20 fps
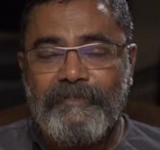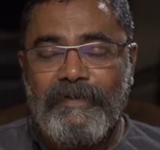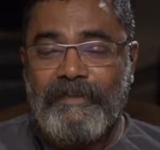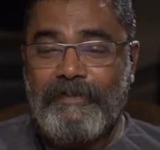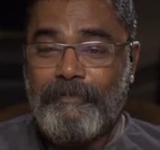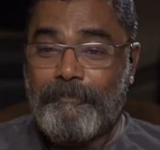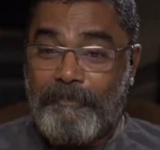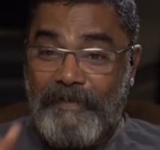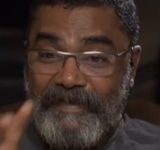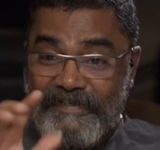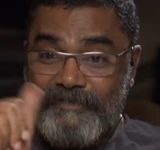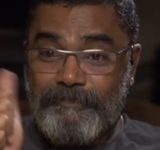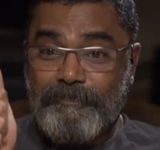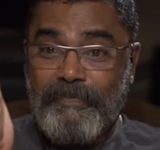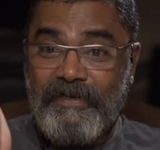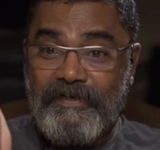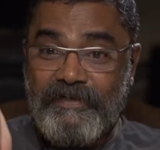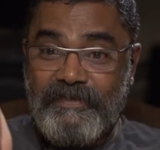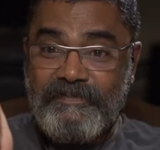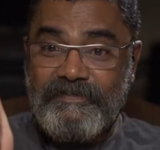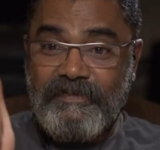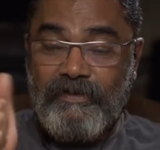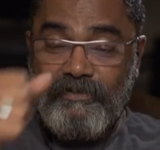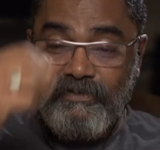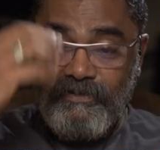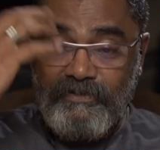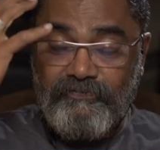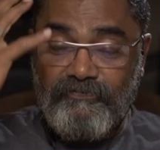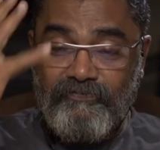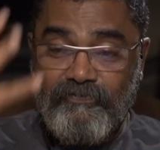And the best part is, out
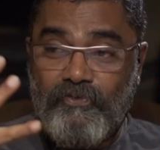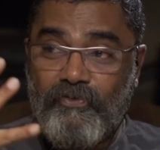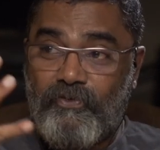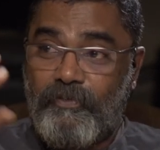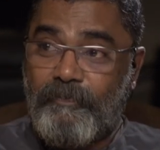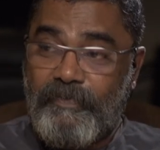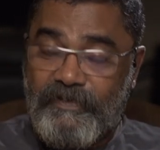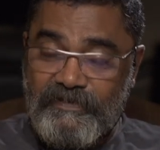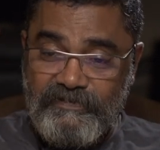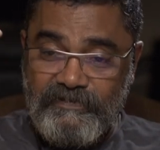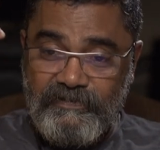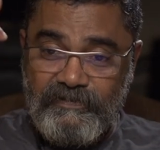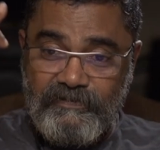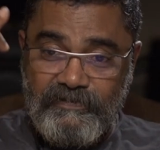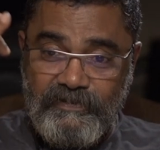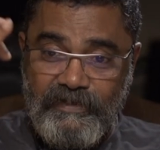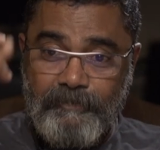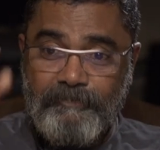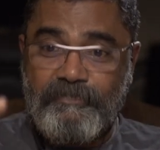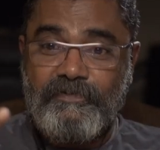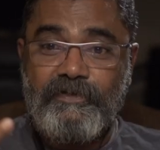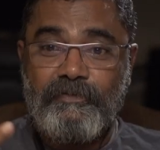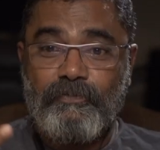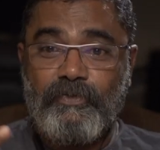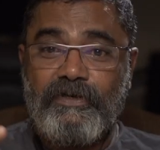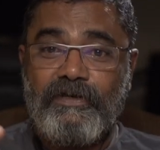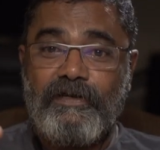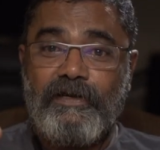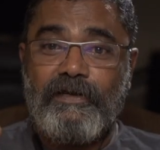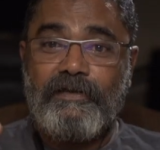of the four plus the captain,
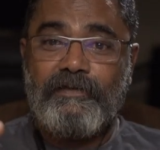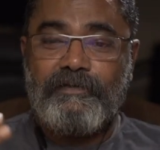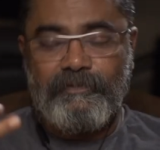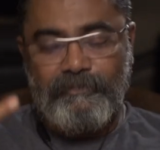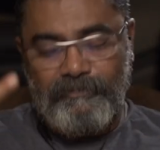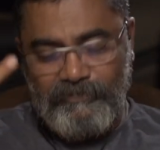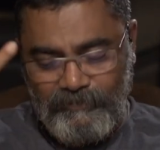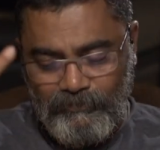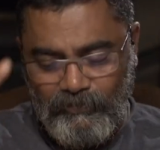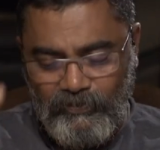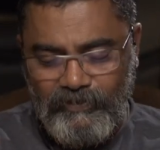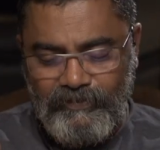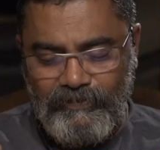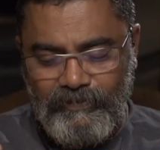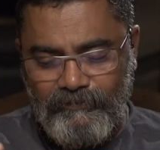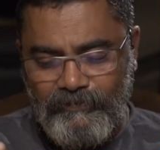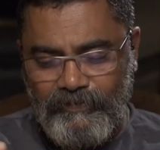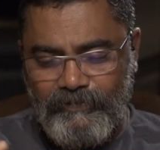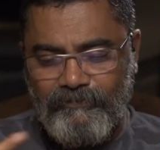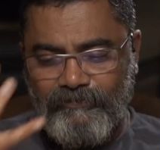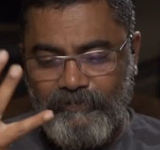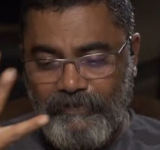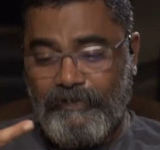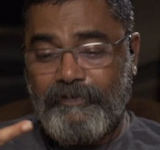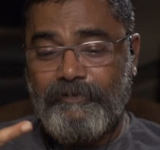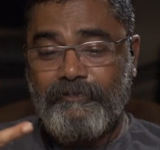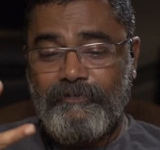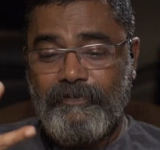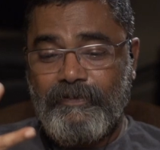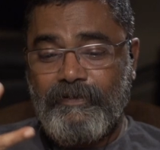one guy, the boy rowing,
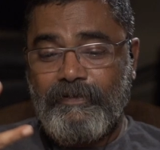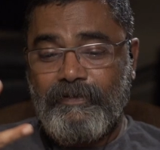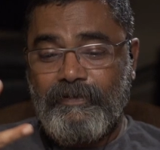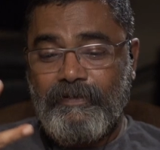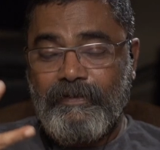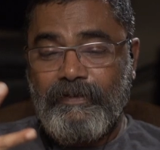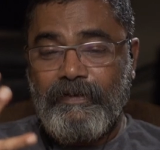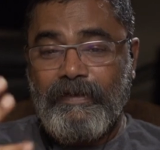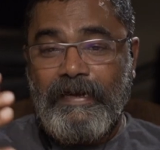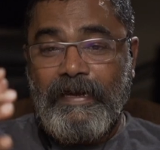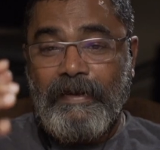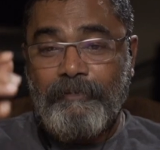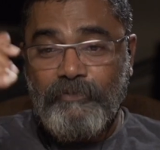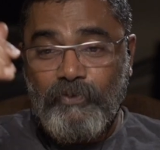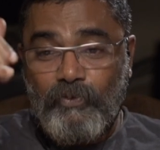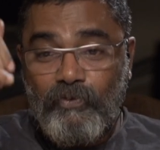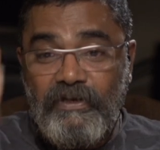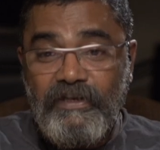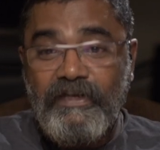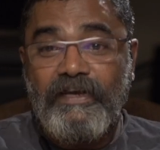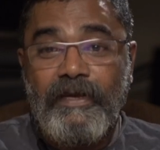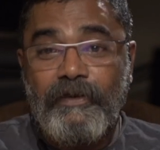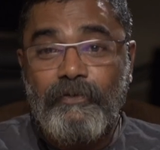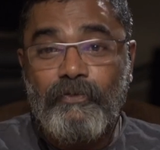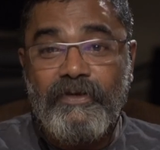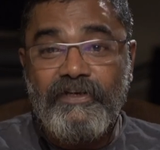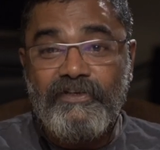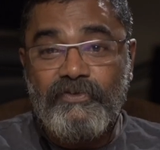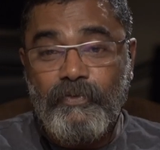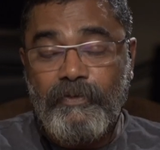five, I'm the only guy who
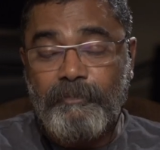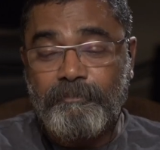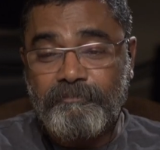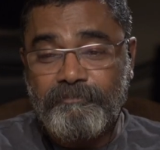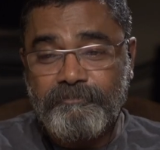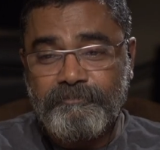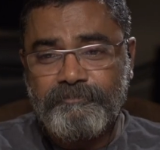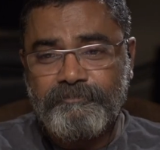can swim.